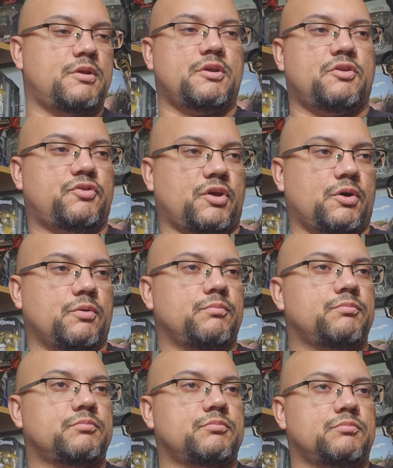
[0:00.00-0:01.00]
So,
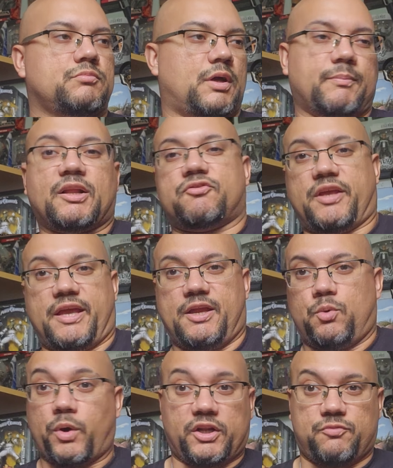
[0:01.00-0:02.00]
I'm not
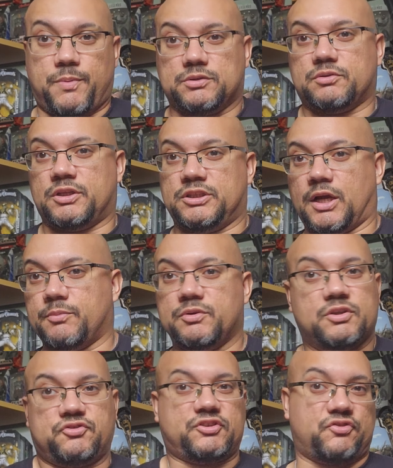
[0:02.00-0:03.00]
saying one is better than the other.
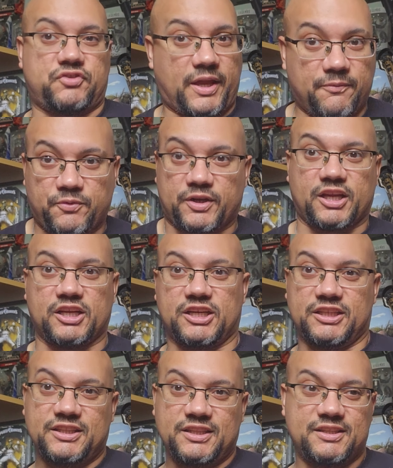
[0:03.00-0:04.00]
It's the same freaking
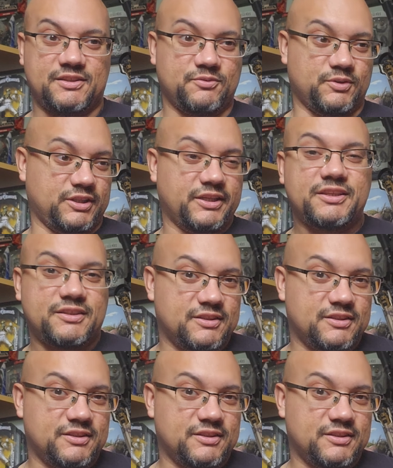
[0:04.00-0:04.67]
gun, really.